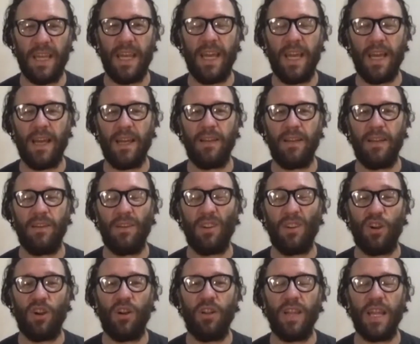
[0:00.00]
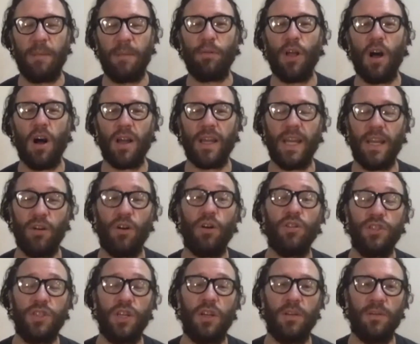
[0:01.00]
in early blogging
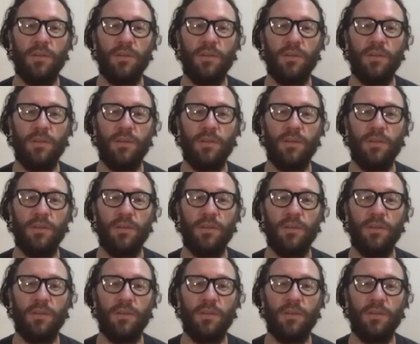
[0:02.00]
culture.